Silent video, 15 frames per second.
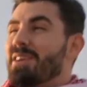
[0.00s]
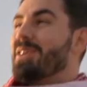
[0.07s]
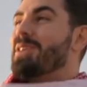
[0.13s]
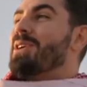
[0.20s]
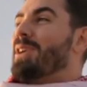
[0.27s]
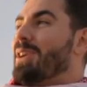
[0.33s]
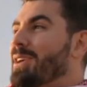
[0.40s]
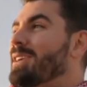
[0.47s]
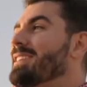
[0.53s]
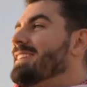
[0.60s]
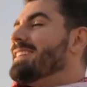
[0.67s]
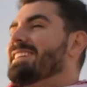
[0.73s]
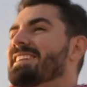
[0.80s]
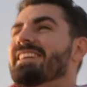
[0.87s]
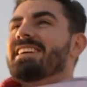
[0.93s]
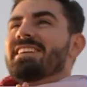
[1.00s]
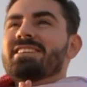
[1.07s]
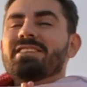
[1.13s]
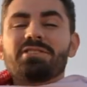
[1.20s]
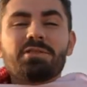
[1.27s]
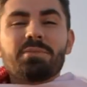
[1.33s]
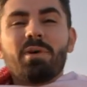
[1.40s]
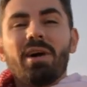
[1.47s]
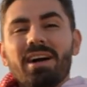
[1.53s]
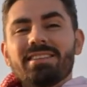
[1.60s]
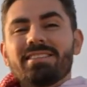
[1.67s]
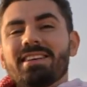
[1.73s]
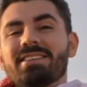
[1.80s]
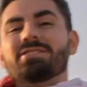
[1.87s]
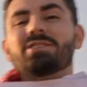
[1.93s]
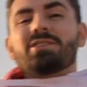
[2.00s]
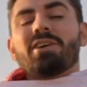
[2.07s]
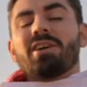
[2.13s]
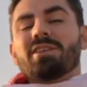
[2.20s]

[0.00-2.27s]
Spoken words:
are currently in the Dubai Desert